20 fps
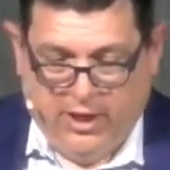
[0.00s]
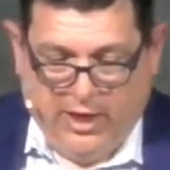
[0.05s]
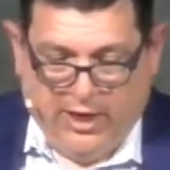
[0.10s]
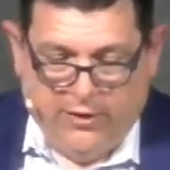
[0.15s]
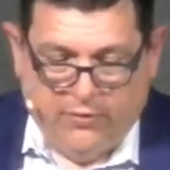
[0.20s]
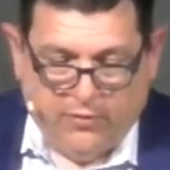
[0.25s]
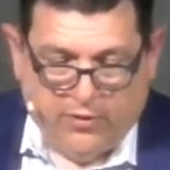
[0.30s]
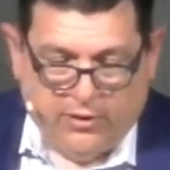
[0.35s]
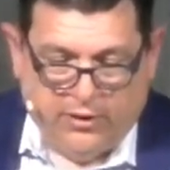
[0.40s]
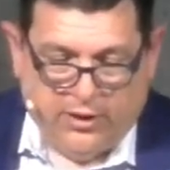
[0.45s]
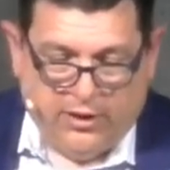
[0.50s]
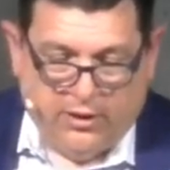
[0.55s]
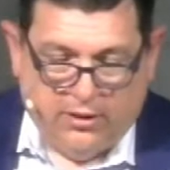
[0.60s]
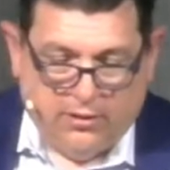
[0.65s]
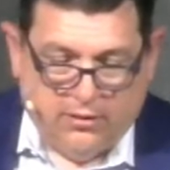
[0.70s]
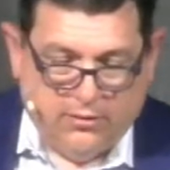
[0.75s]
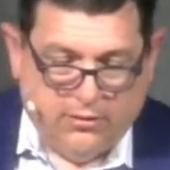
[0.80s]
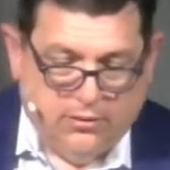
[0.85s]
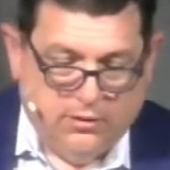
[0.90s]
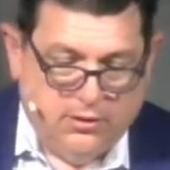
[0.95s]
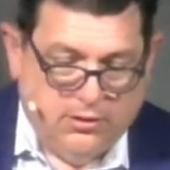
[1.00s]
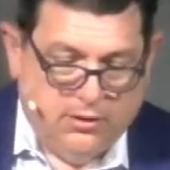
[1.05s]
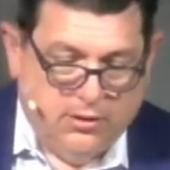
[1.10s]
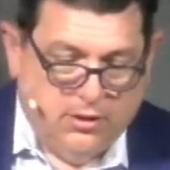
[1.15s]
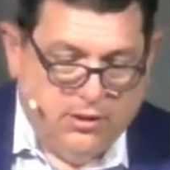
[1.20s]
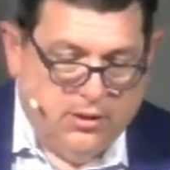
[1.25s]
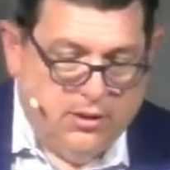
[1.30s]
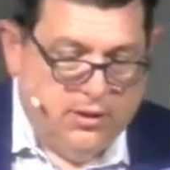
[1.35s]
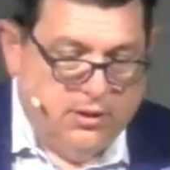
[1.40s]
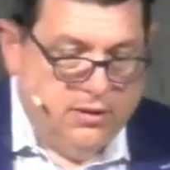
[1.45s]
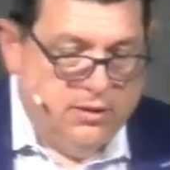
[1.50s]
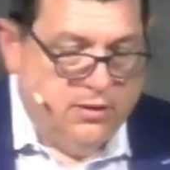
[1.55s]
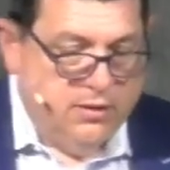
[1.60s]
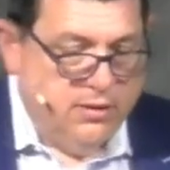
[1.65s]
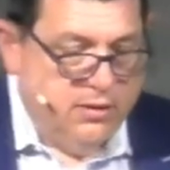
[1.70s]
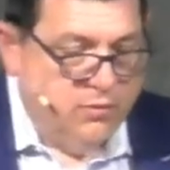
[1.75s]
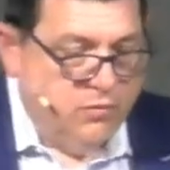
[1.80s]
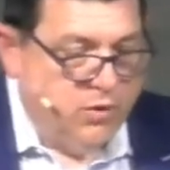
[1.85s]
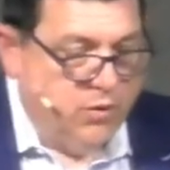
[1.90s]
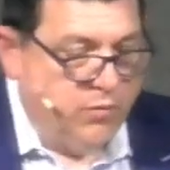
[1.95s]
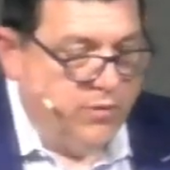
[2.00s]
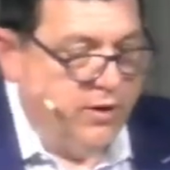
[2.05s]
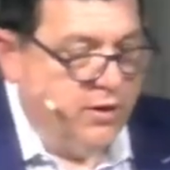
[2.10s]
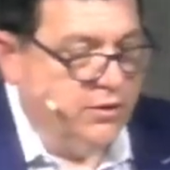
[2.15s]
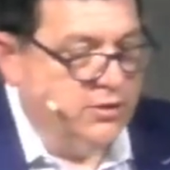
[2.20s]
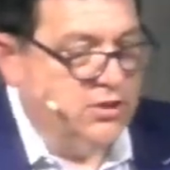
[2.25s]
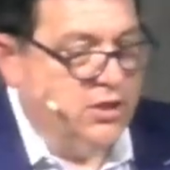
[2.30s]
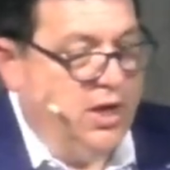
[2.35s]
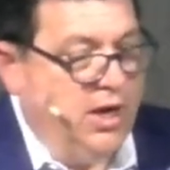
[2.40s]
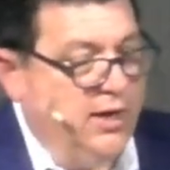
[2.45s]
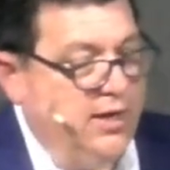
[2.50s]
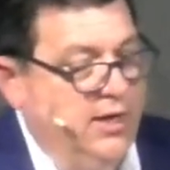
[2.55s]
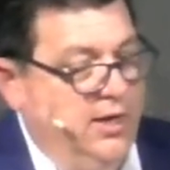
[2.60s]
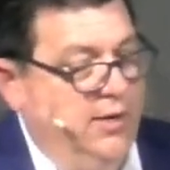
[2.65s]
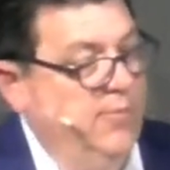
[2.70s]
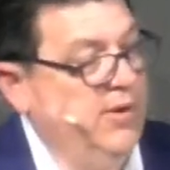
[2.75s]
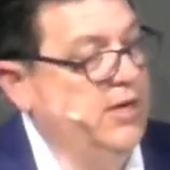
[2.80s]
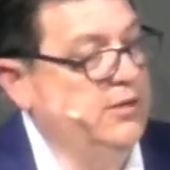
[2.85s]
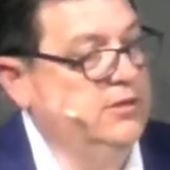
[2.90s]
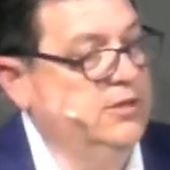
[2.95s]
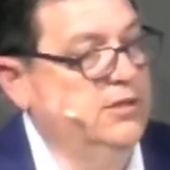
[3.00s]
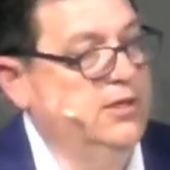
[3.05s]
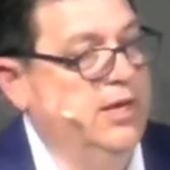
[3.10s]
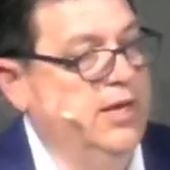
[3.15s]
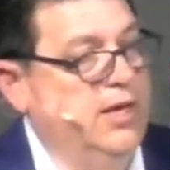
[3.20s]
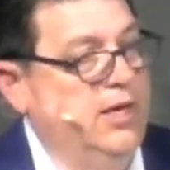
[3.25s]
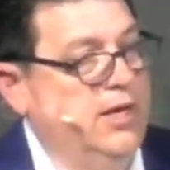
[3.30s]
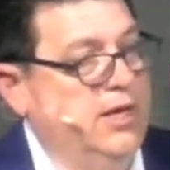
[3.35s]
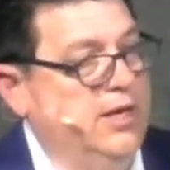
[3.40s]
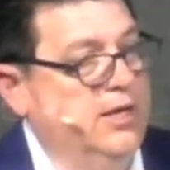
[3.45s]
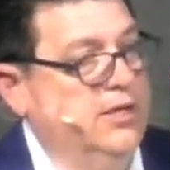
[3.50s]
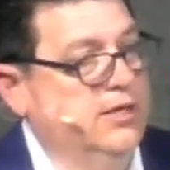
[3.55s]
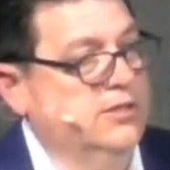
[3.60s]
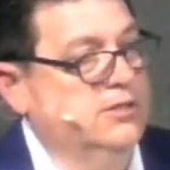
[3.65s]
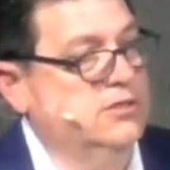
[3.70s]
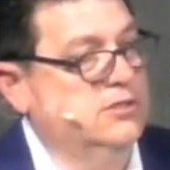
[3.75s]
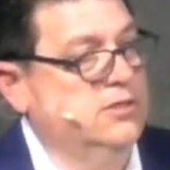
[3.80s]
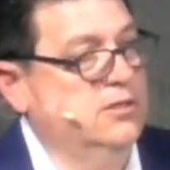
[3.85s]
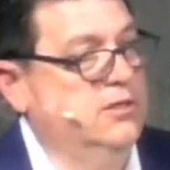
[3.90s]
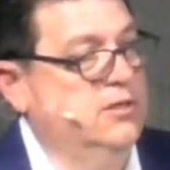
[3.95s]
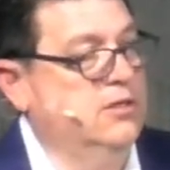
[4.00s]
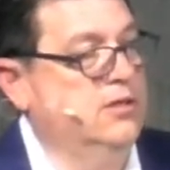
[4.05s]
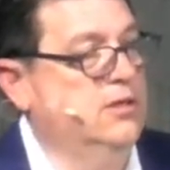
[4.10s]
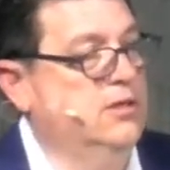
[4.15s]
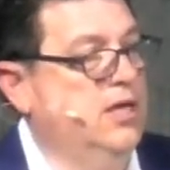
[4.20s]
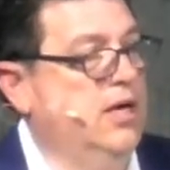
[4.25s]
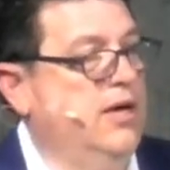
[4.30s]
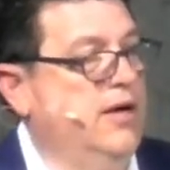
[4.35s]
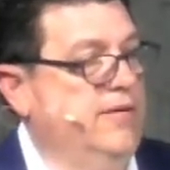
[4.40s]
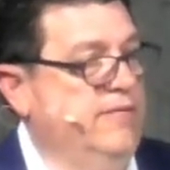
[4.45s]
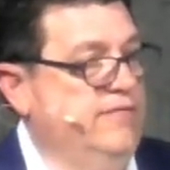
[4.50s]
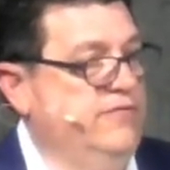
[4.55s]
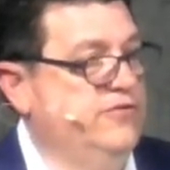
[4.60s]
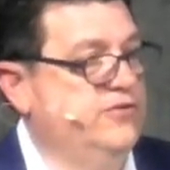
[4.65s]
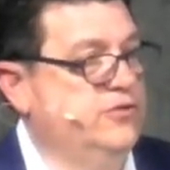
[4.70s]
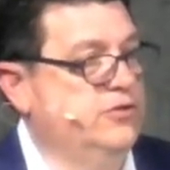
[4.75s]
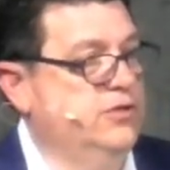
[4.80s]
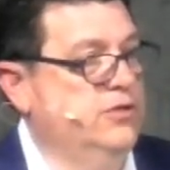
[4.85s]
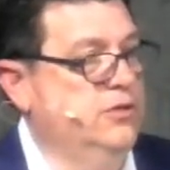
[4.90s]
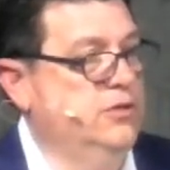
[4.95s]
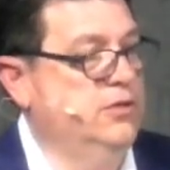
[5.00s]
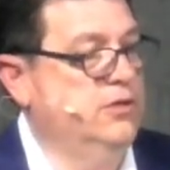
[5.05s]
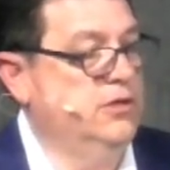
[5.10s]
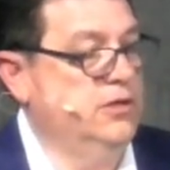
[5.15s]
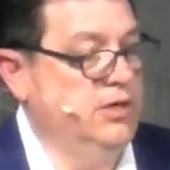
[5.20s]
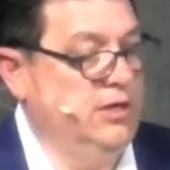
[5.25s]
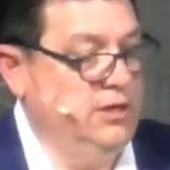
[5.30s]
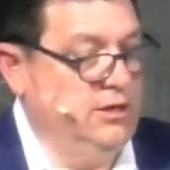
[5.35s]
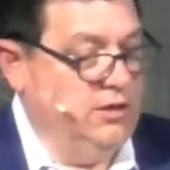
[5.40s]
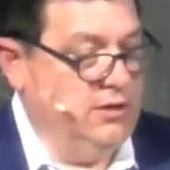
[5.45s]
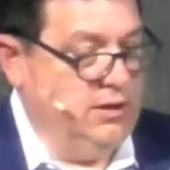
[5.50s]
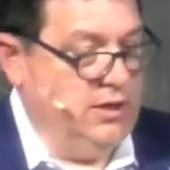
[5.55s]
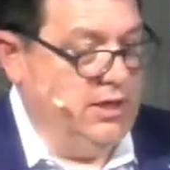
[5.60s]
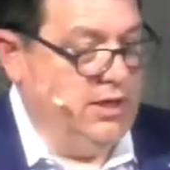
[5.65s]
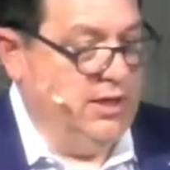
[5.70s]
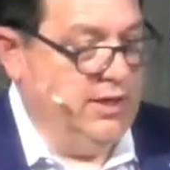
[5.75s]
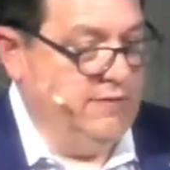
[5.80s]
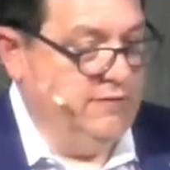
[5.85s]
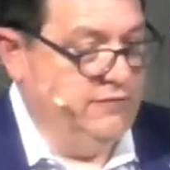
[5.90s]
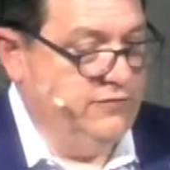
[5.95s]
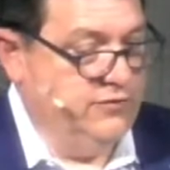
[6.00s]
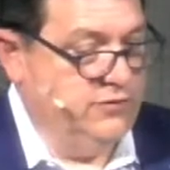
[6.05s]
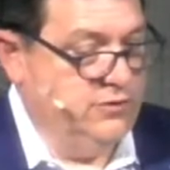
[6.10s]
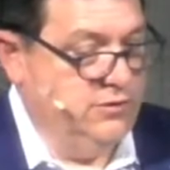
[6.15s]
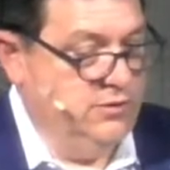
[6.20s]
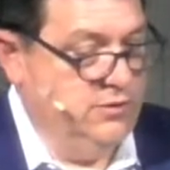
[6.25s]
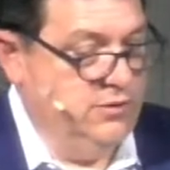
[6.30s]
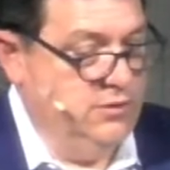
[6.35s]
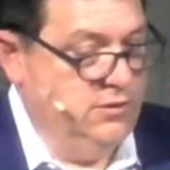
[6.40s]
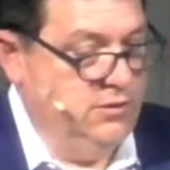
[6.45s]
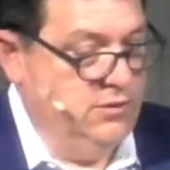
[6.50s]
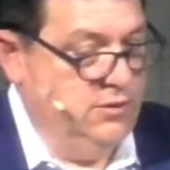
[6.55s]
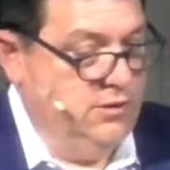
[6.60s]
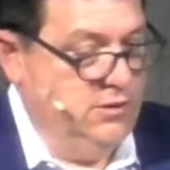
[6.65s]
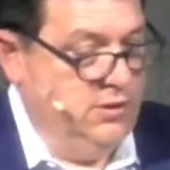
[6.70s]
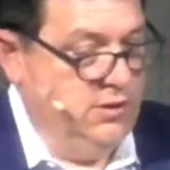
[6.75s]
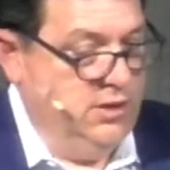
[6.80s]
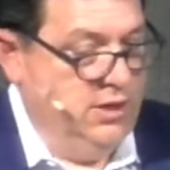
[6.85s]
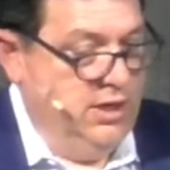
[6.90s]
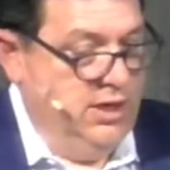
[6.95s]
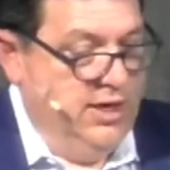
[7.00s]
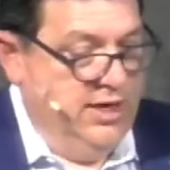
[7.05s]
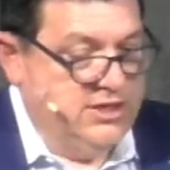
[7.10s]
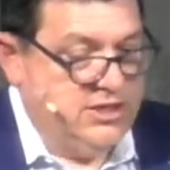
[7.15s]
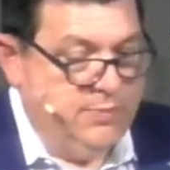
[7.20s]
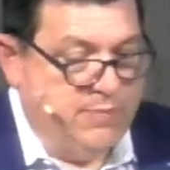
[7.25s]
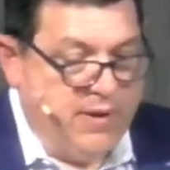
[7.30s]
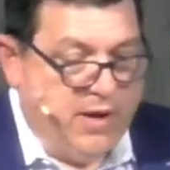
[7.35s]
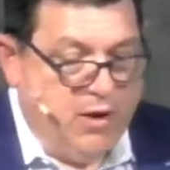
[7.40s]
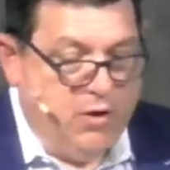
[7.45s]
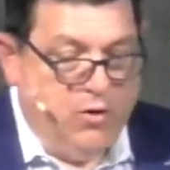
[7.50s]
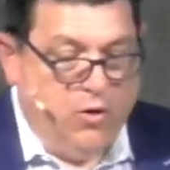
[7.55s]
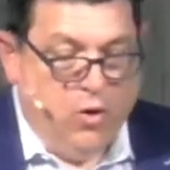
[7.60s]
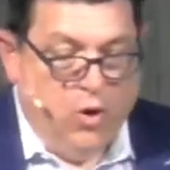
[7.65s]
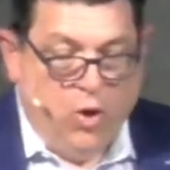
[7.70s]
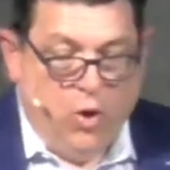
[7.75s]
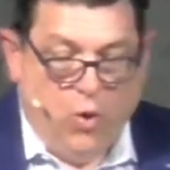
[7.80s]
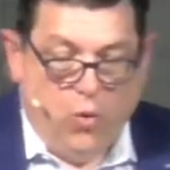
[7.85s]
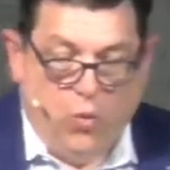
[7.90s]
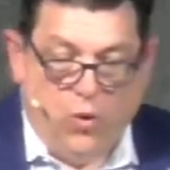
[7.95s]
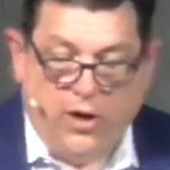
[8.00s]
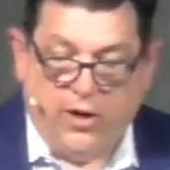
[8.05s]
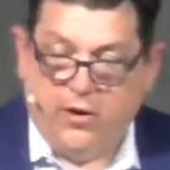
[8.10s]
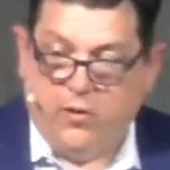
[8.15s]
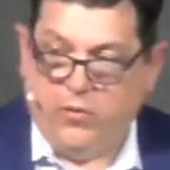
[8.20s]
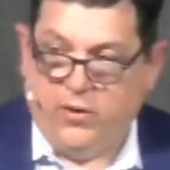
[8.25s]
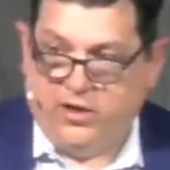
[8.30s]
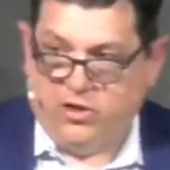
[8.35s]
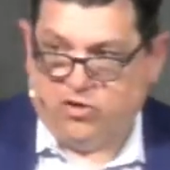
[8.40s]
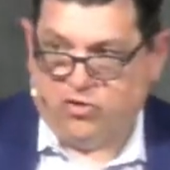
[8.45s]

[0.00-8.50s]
And really, what we are talking about today is the loves in our lives. It's about what we